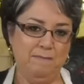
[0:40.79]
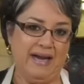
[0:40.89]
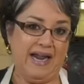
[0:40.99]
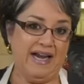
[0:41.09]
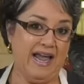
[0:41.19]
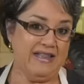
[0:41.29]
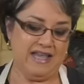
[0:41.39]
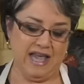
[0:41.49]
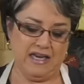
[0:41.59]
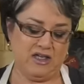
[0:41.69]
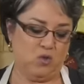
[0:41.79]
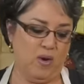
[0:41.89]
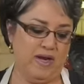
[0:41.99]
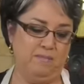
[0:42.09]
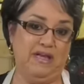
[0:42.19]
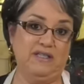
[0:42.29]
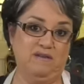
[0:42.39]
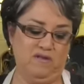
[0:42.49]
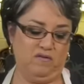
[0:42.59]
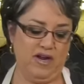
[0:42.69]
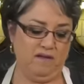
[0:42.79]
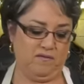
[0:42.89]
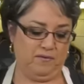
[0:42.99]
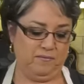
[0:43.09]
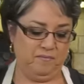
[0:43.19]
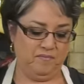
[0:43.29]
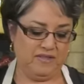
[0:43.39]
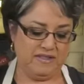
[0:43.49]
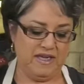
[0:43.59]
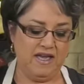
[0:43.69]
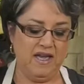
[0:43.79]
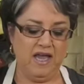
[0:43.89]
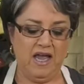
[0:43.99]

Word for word: but I like the eighty twenty because of the flavor, see?